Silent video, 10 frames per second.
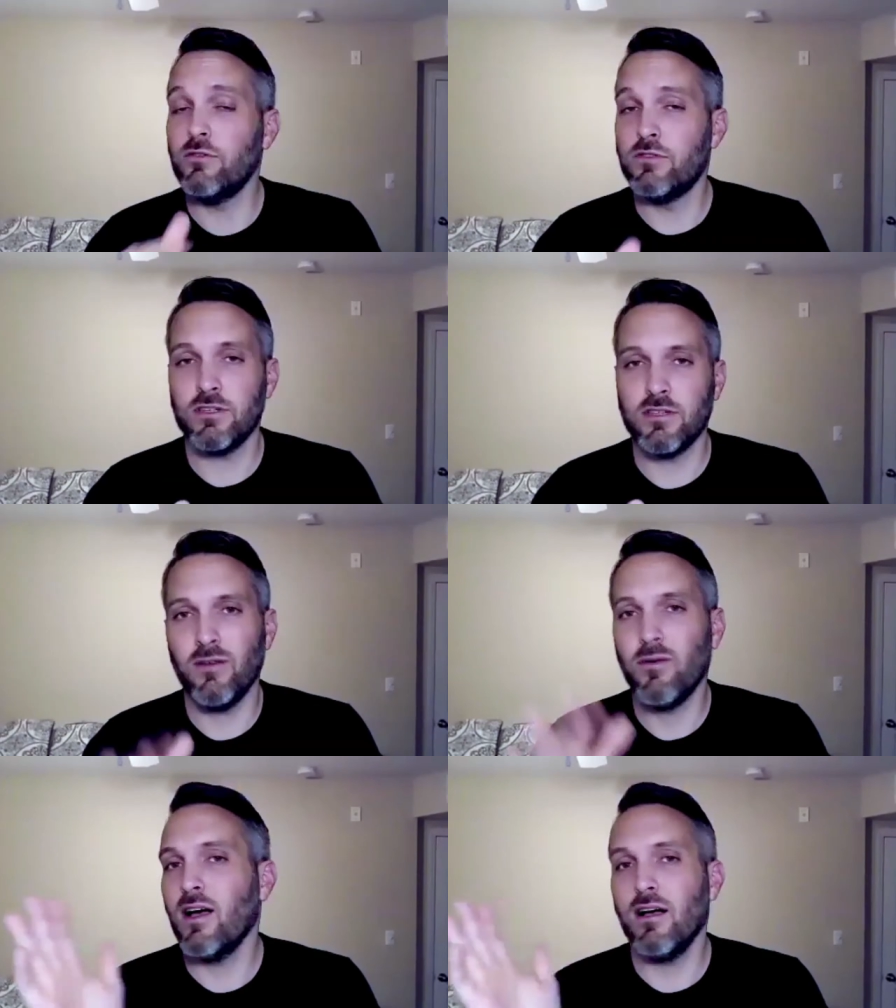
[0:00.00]
just say,
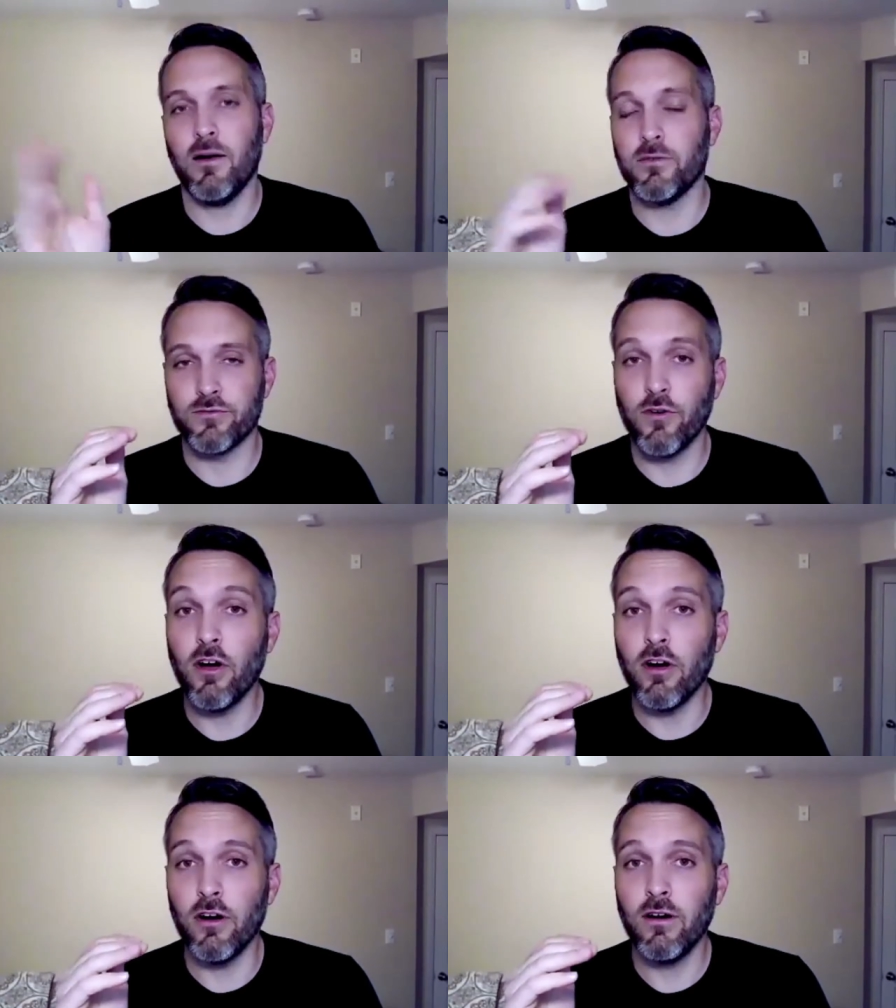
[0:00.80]
well, I was
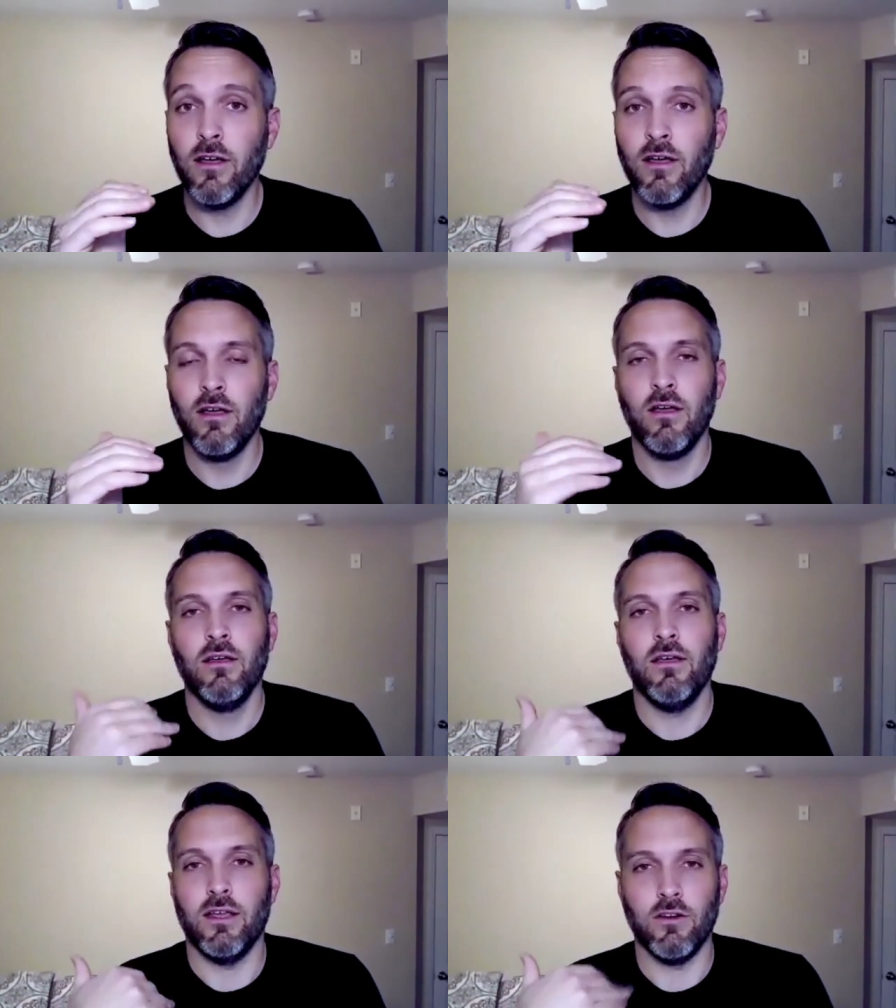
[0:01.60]
wrong
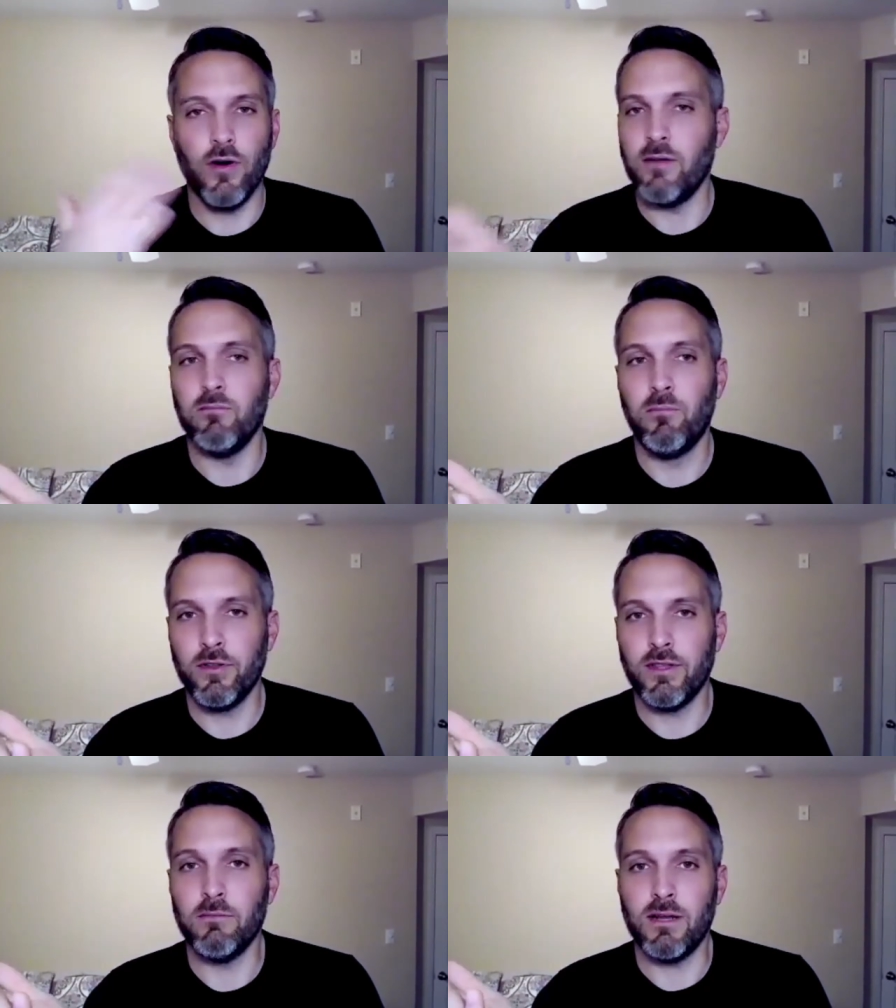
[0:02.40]
and go ahead and
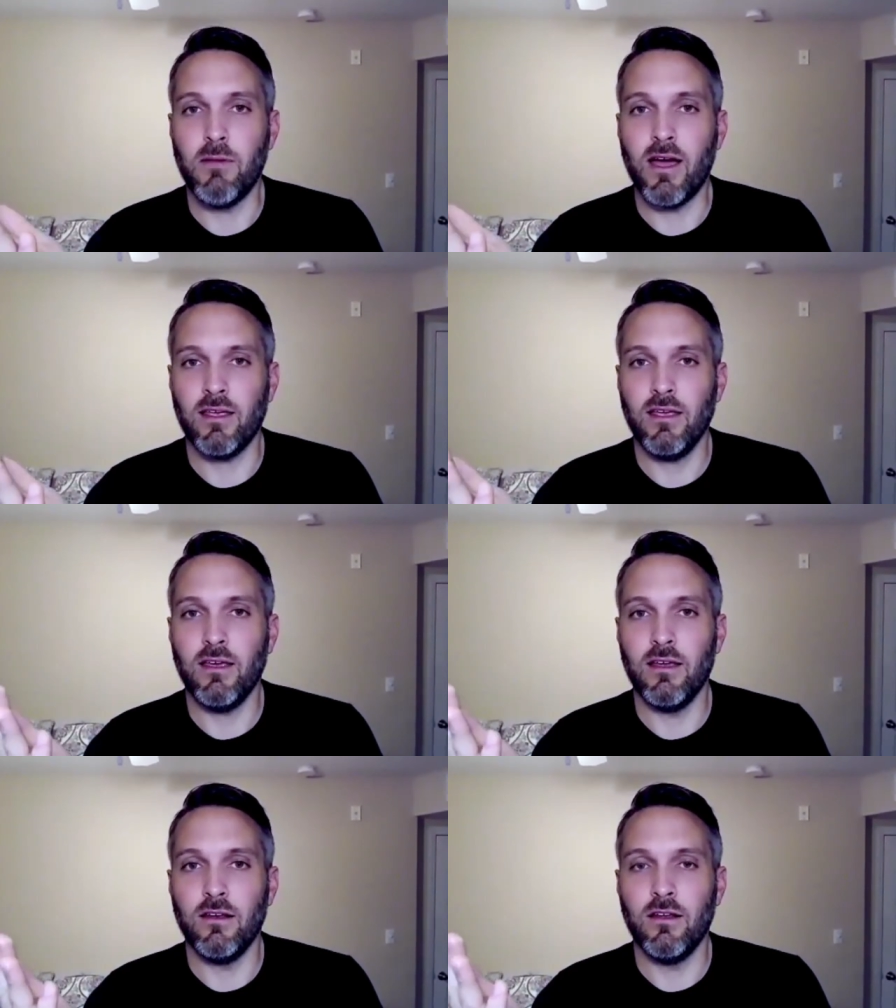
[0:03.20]
put the money back
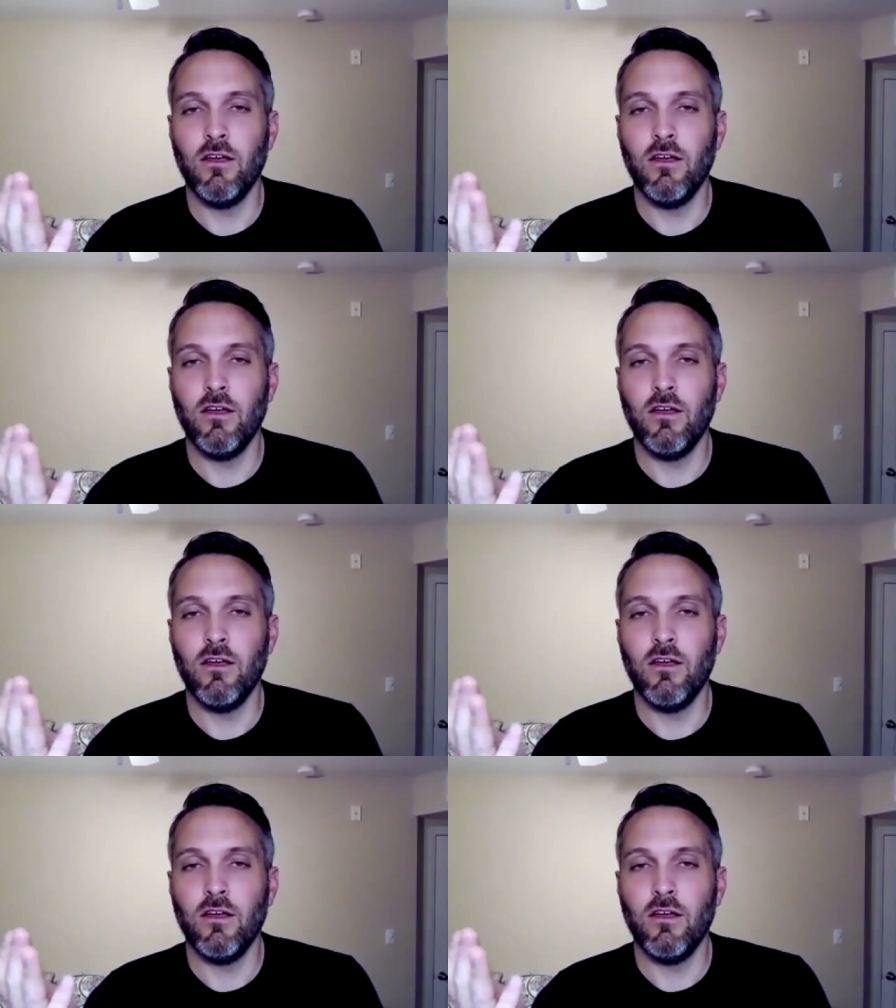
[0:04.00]
in?